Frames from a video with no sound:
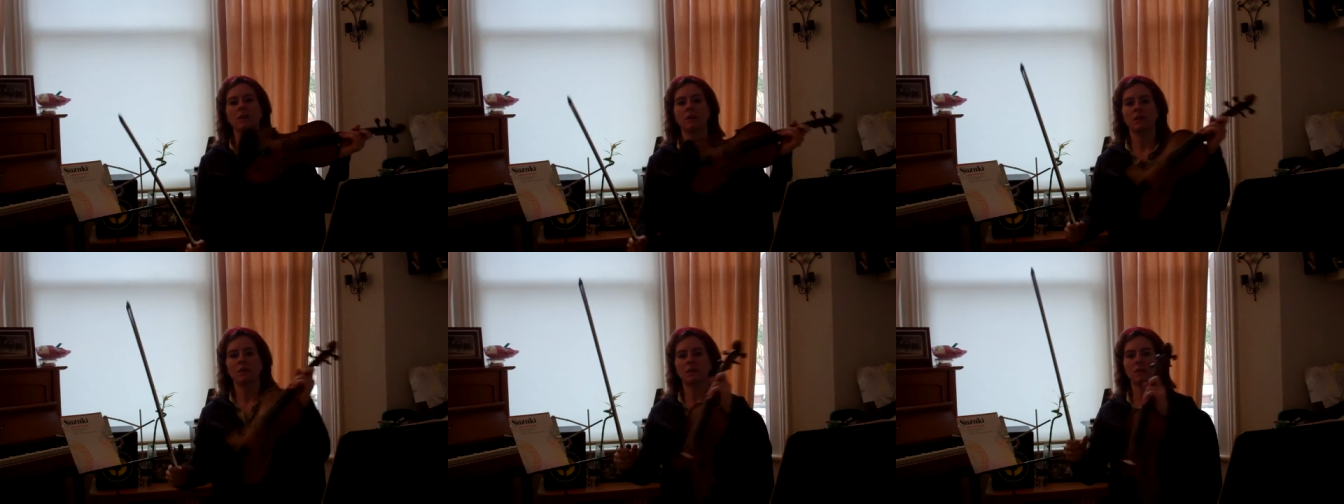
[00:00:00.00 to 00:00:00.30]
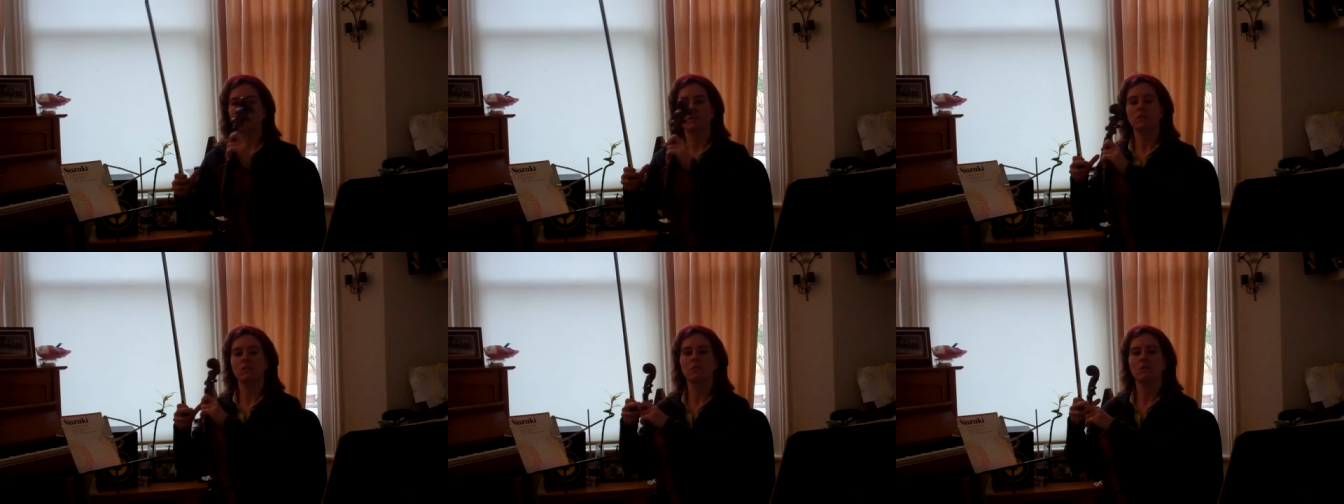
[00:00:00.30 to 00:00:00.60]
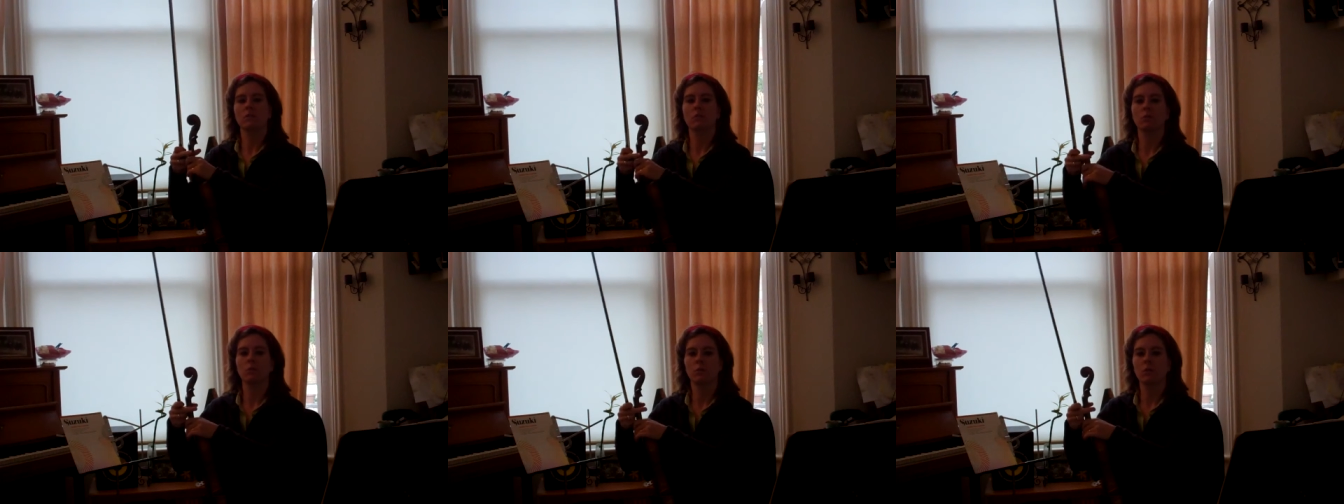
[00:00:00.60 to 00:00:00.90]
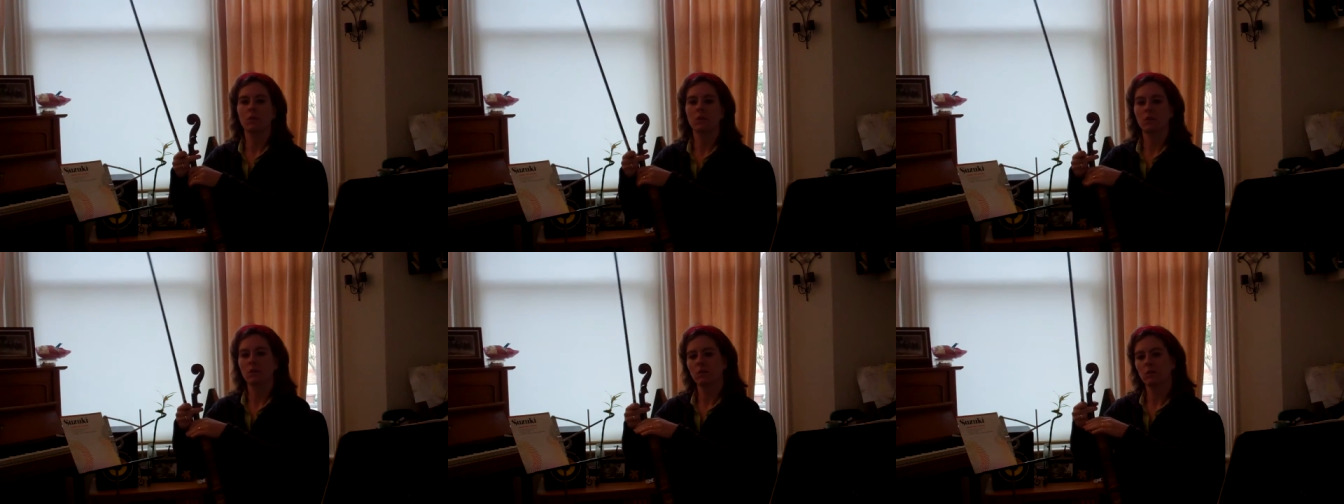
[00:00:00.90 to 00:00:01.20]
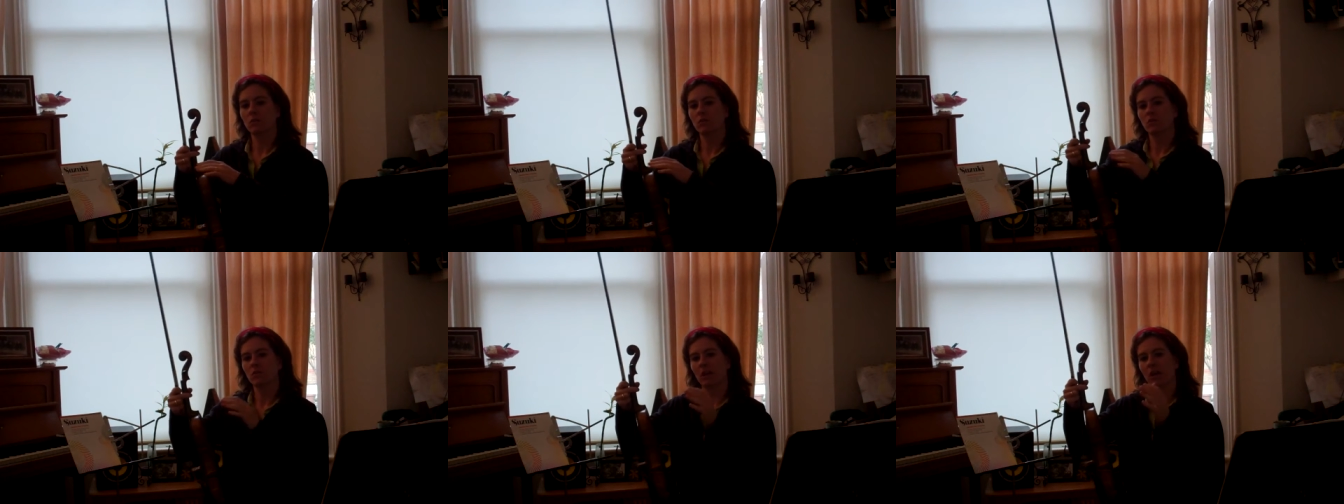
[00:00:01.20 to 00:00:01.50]
is to
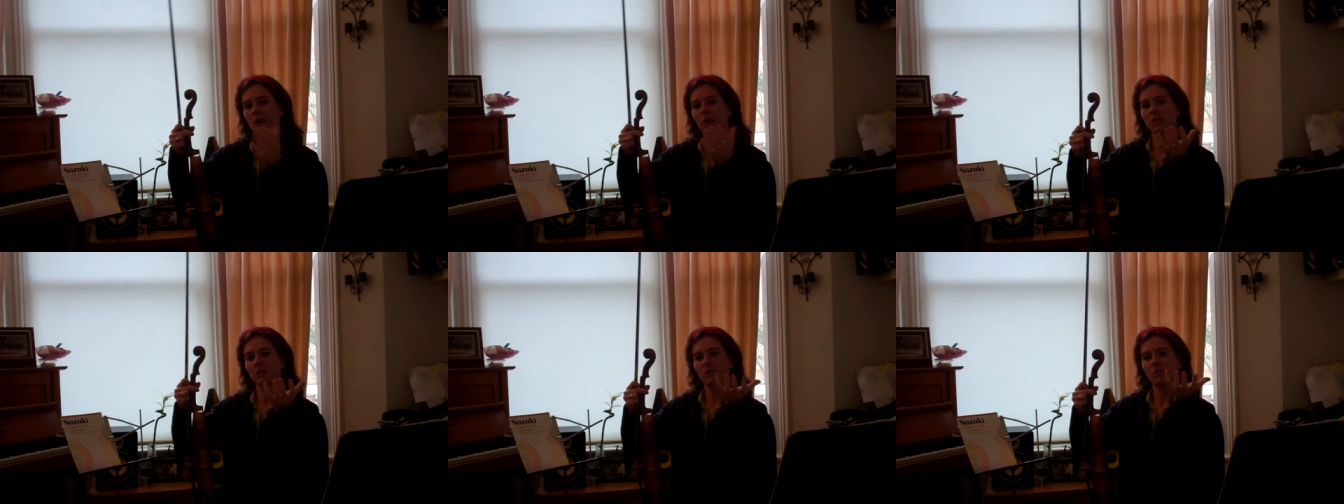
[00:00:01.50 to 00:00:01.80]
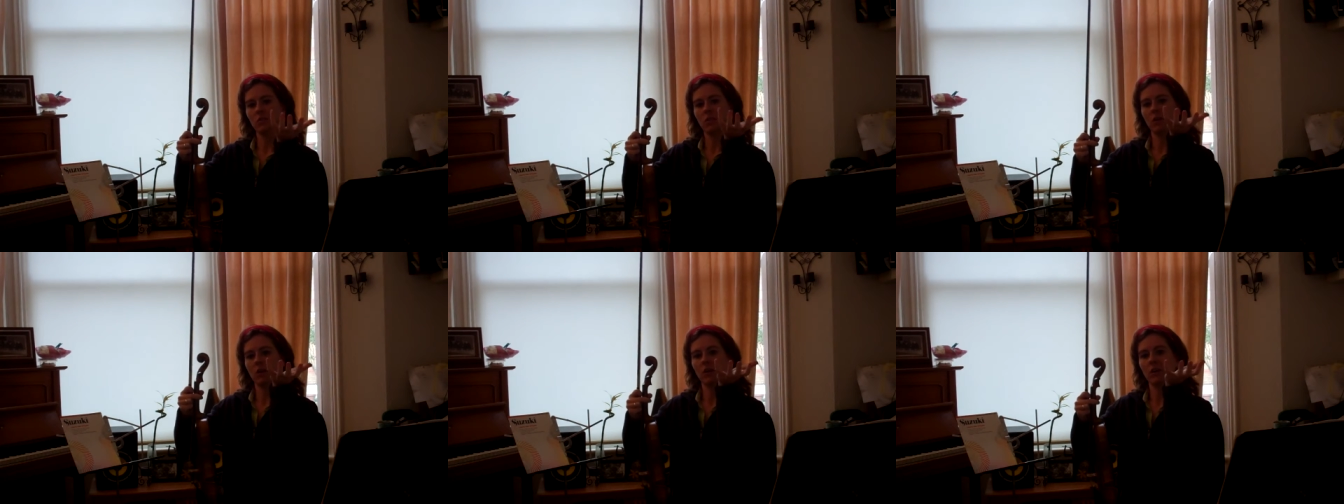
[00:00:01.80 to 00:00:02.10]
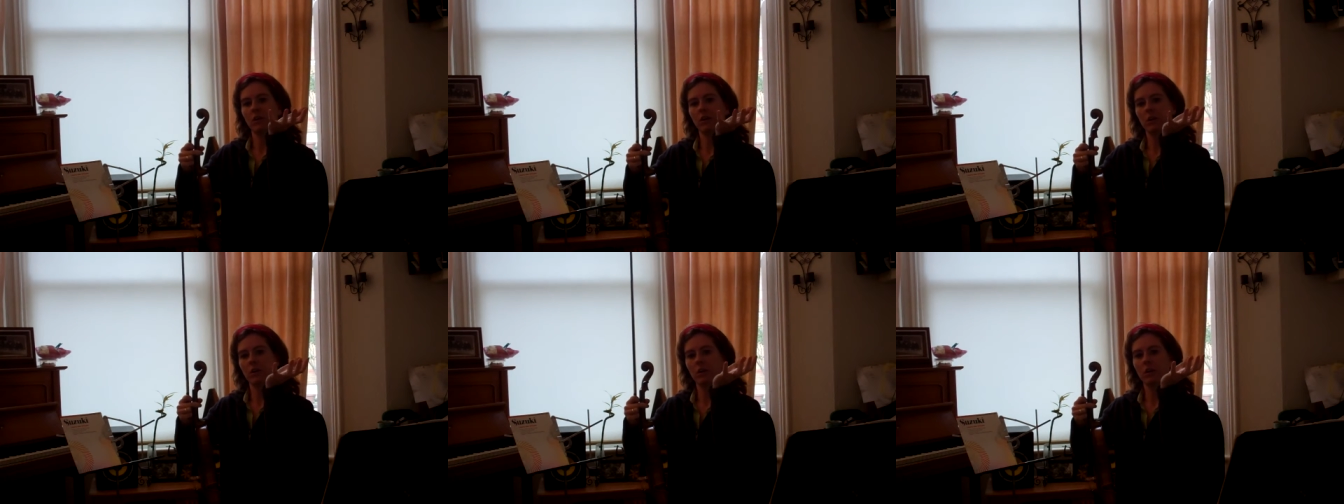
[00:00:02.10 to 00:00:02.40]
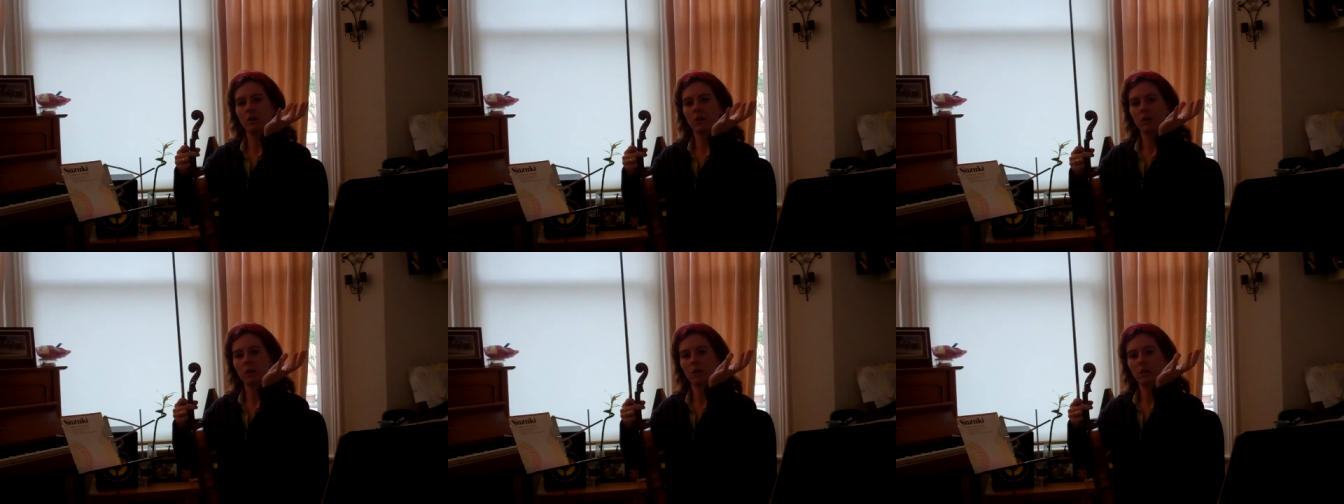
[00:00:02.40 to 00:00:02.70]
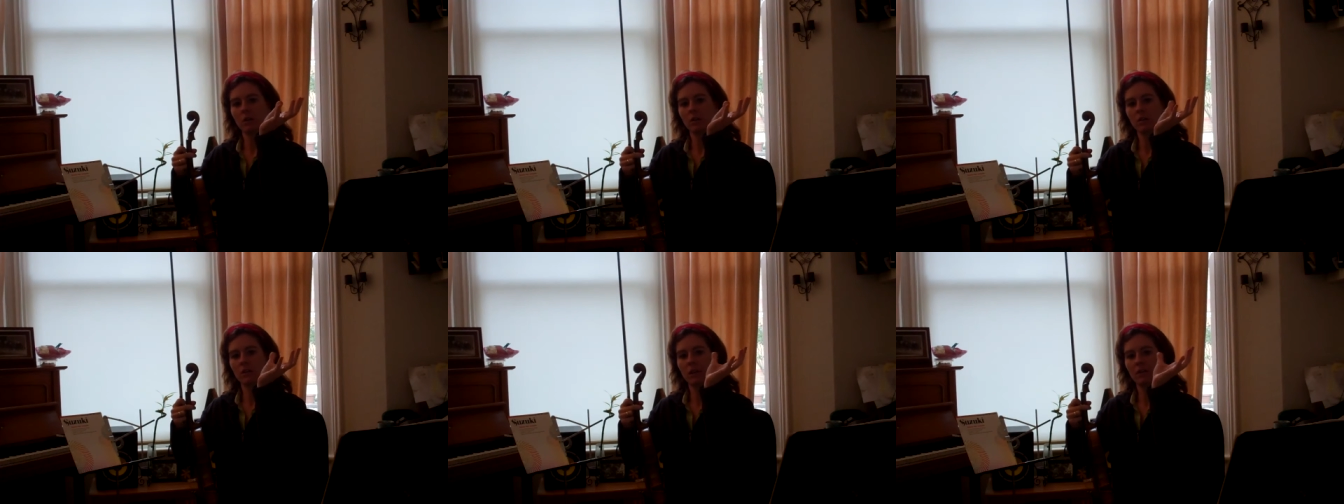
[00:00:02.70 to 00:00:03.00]
change their
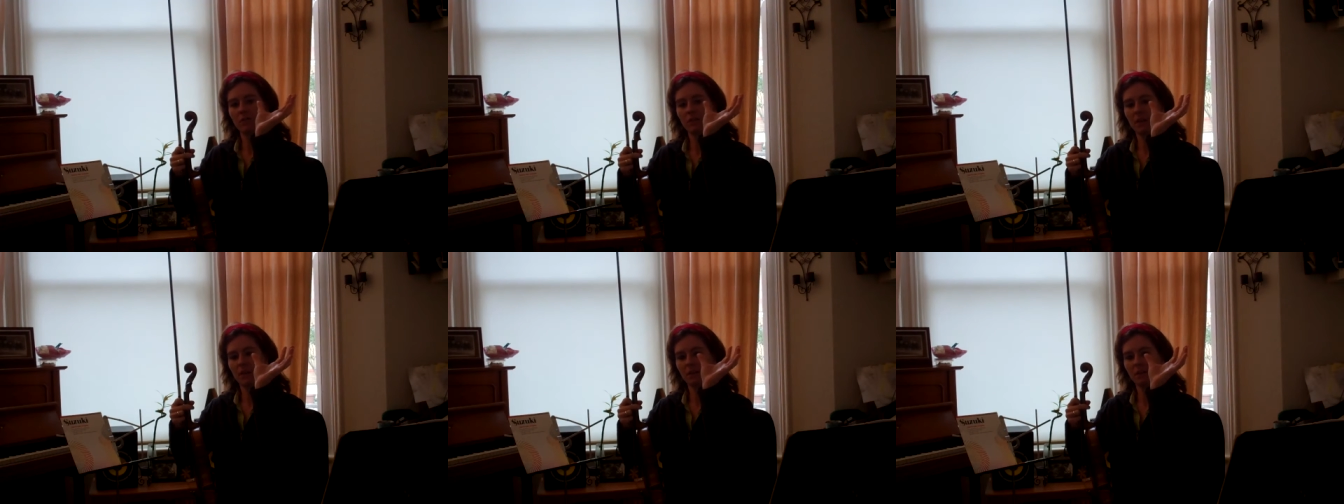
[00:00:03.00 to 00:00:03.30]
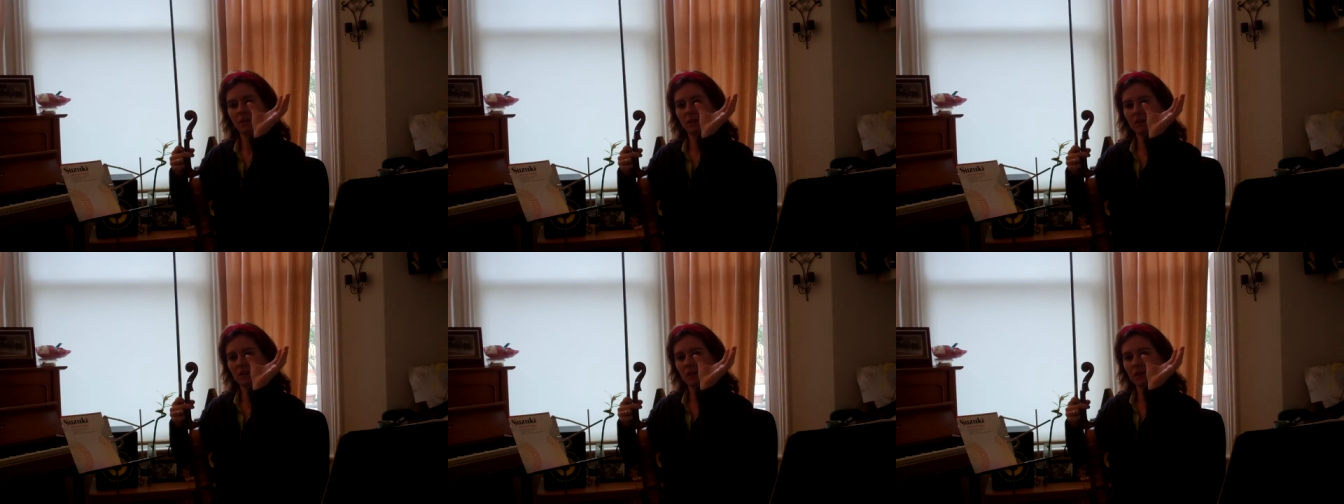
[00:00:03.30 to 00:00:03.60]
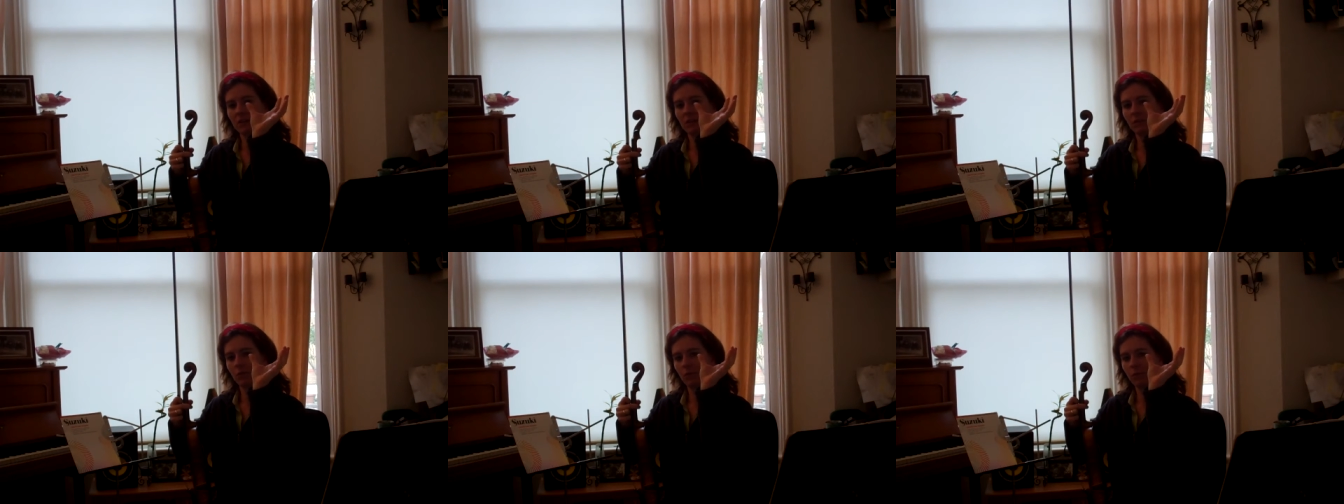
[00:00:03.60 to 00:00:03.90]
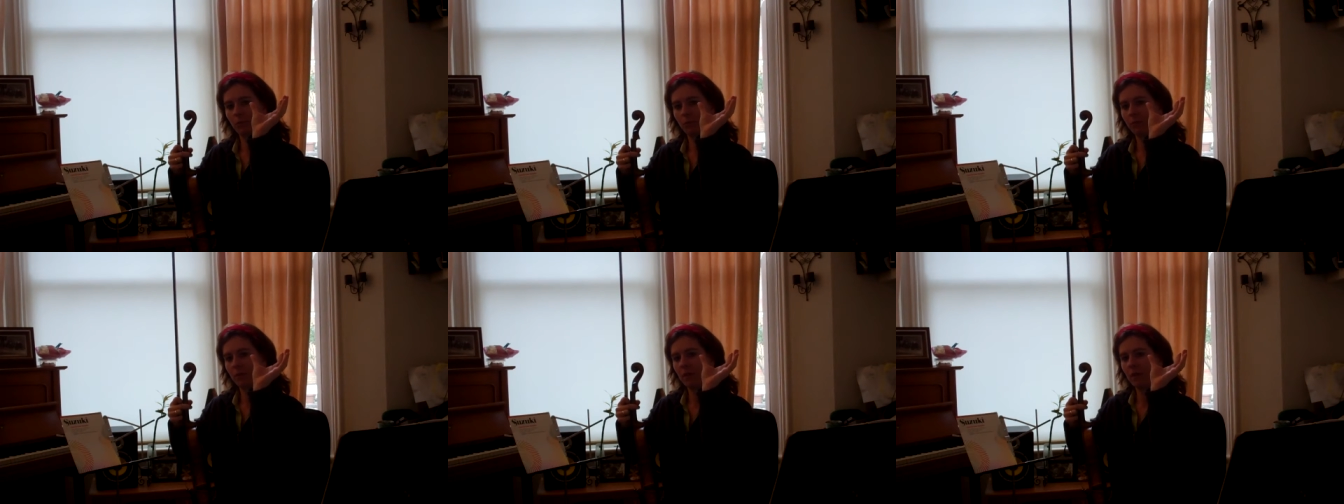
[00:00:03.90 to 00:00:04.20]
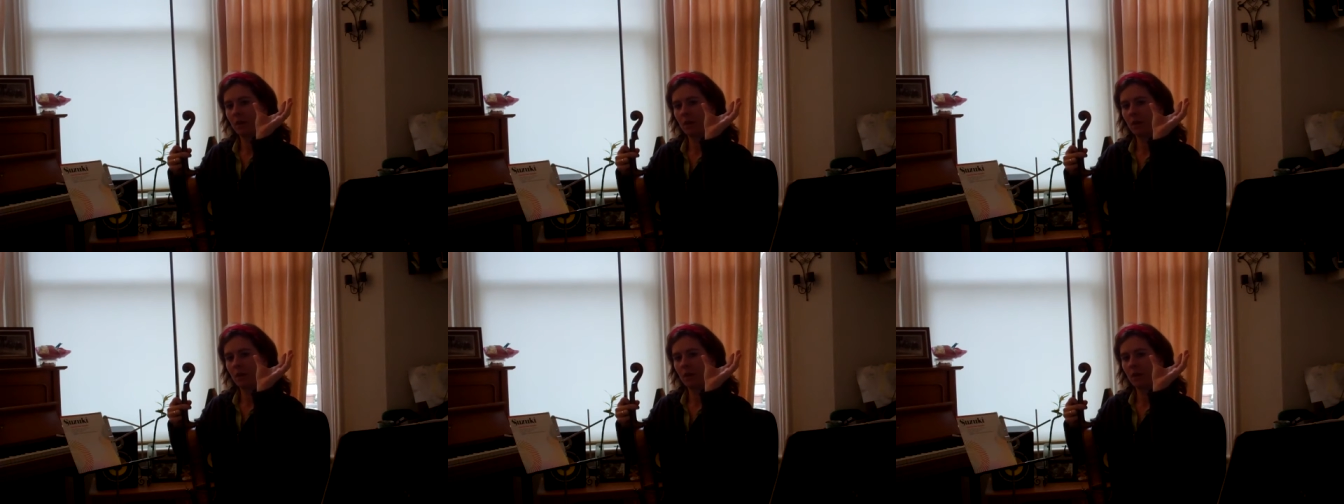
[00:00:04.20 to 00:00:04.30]
left-hand technique from